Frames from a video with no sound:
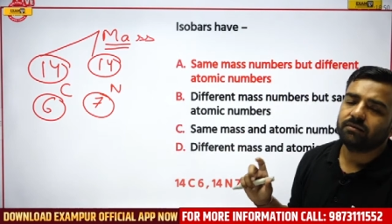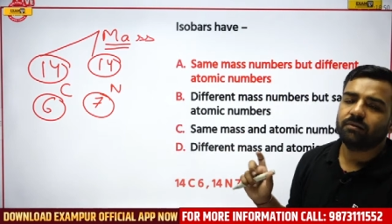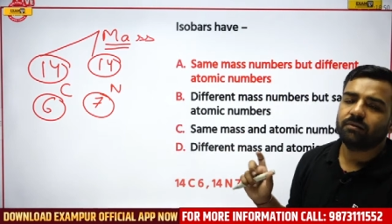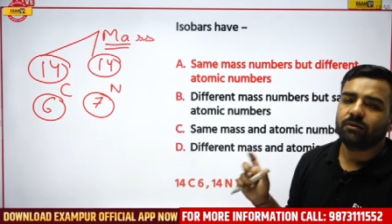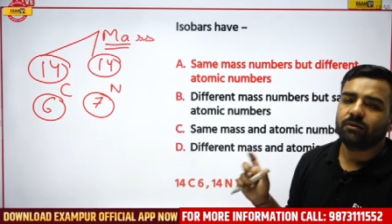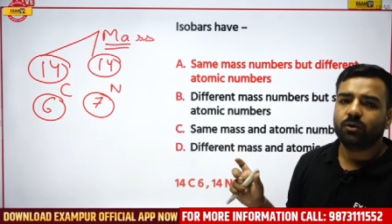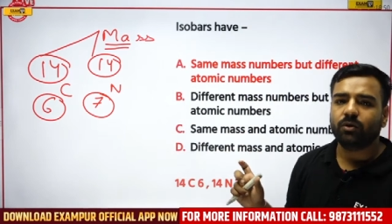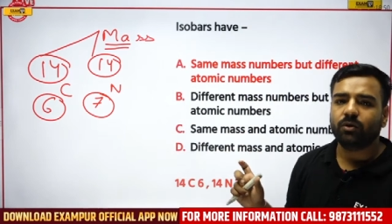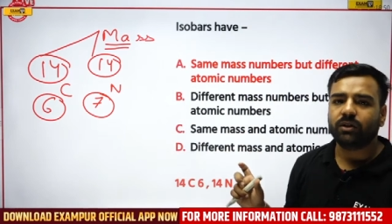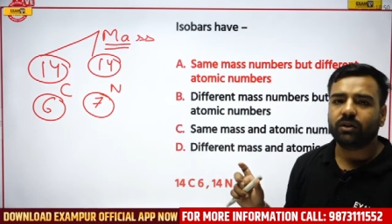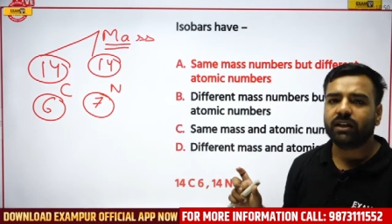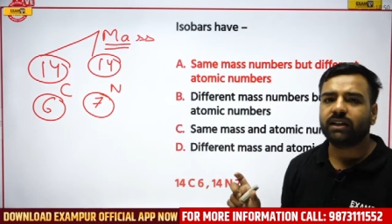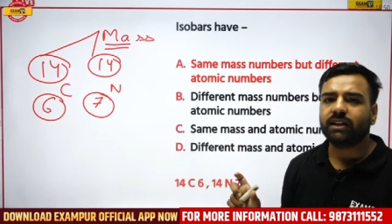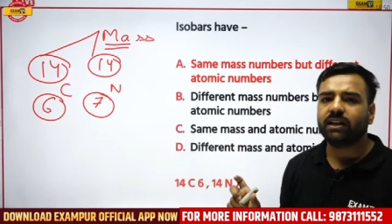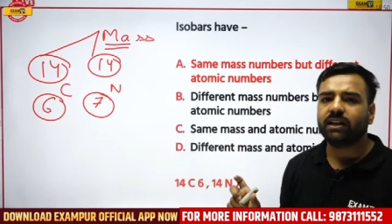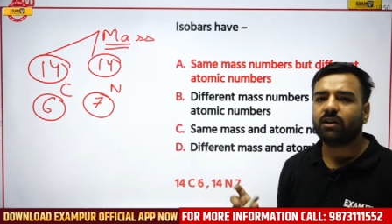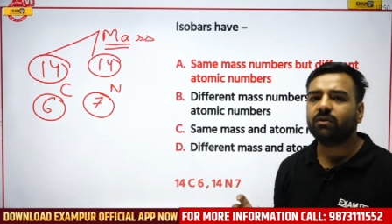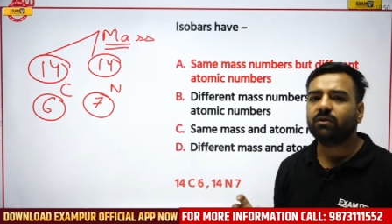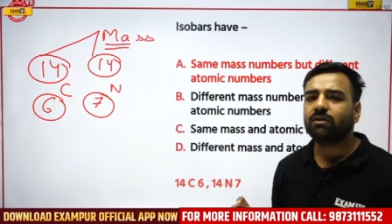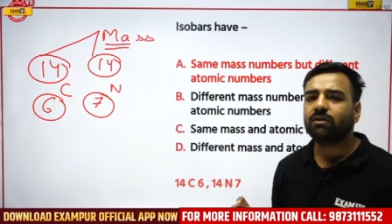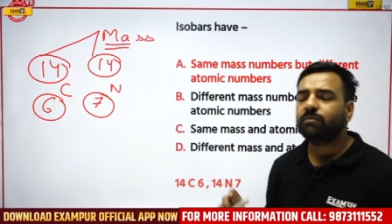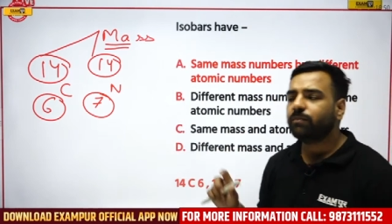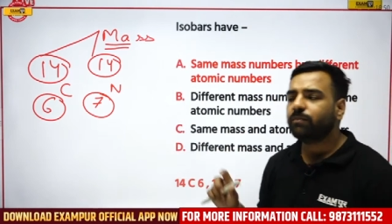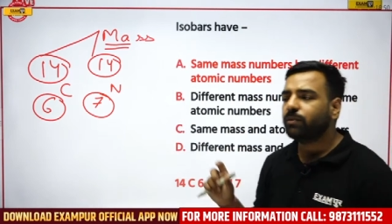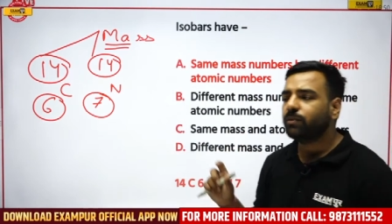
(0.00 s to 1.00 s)
please
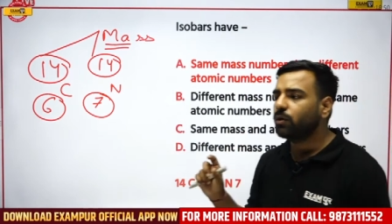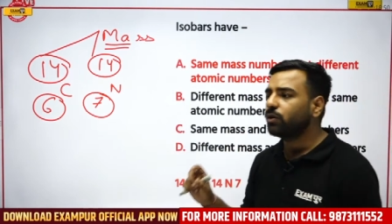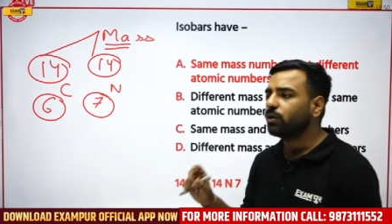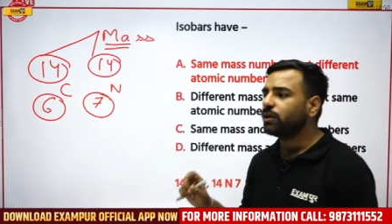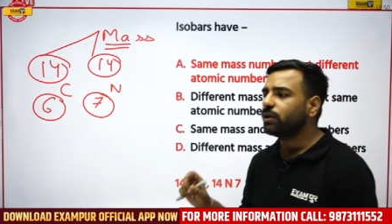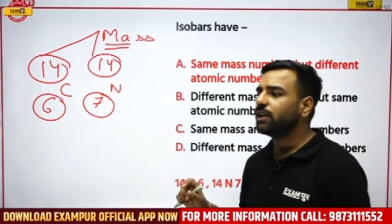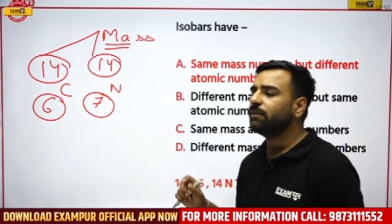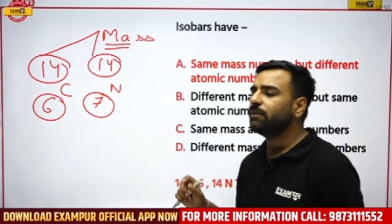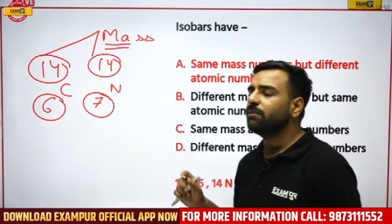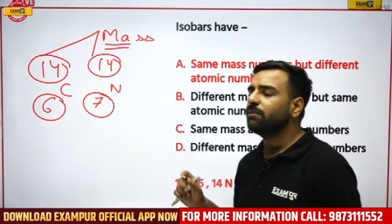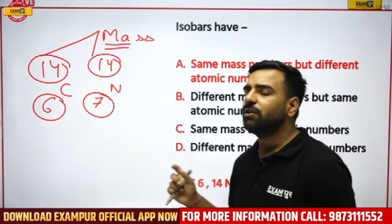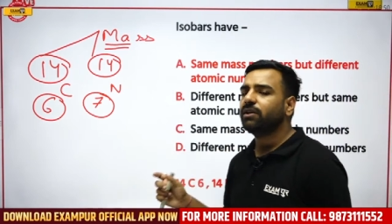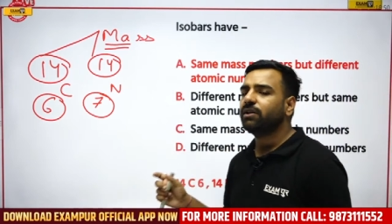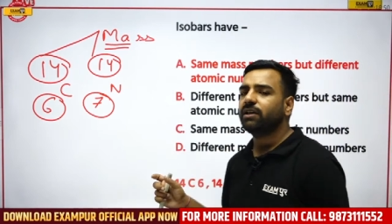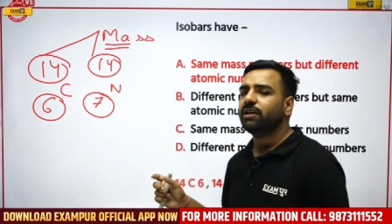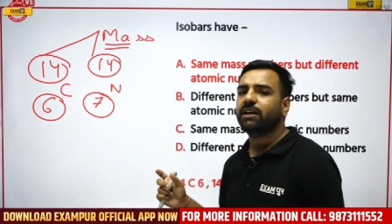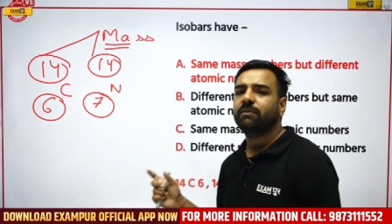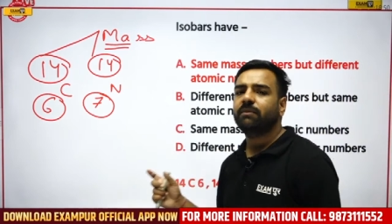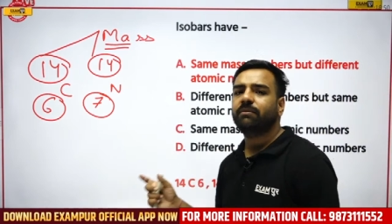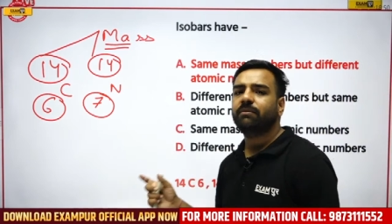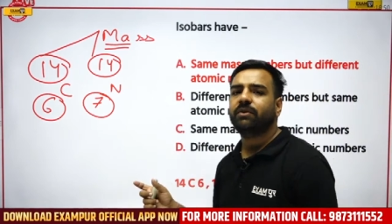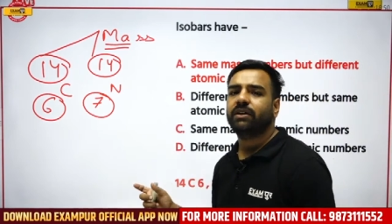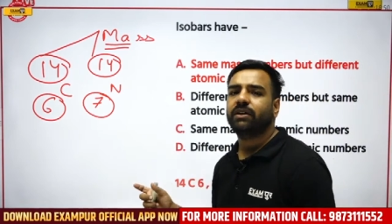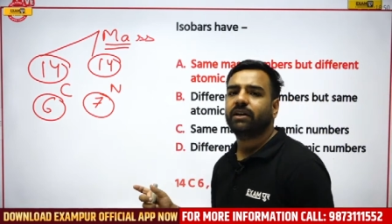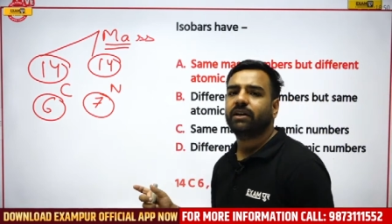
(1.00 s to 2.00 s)
note it down.
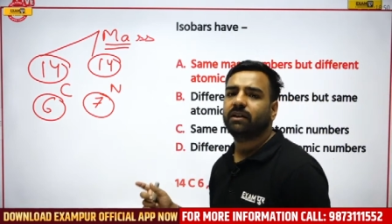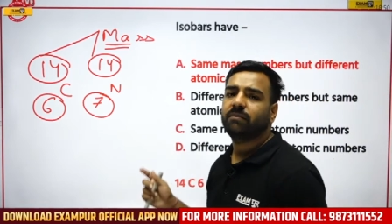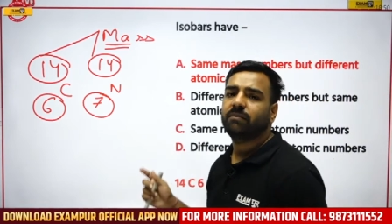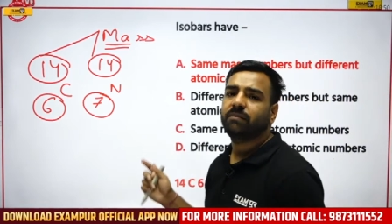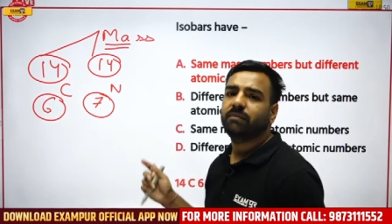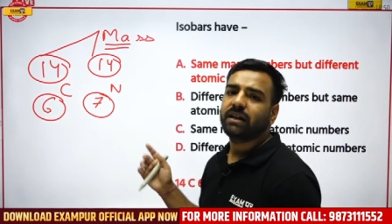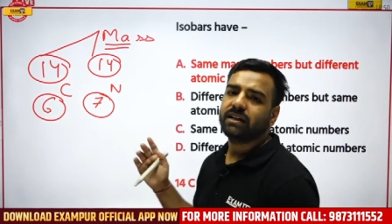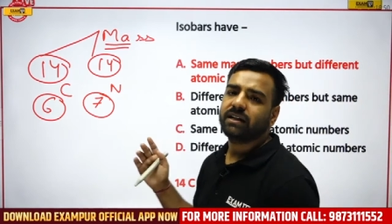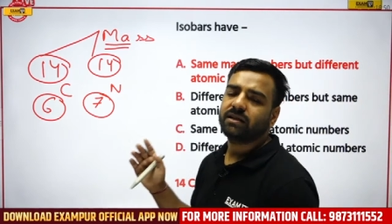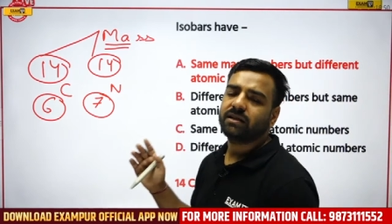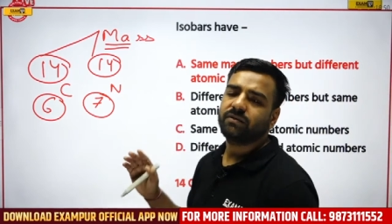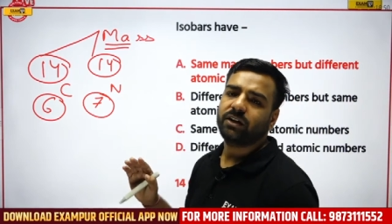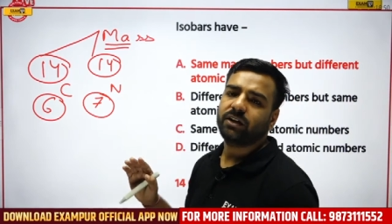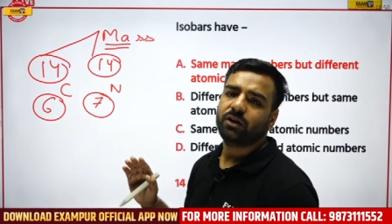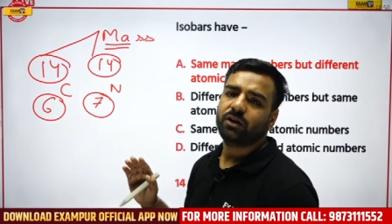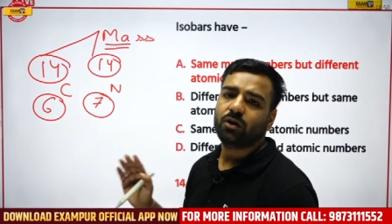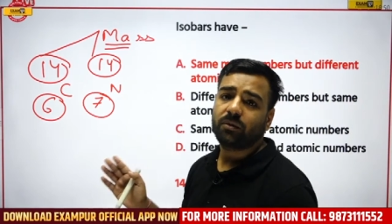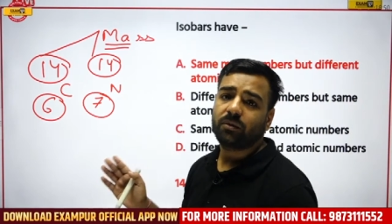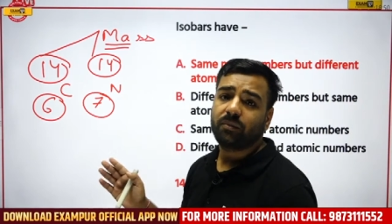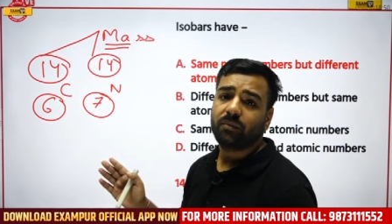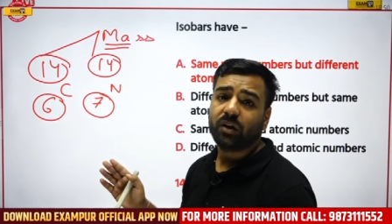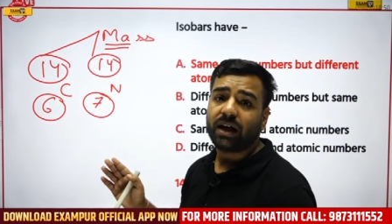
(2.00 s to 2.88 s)
Protium, deuterium, tritium,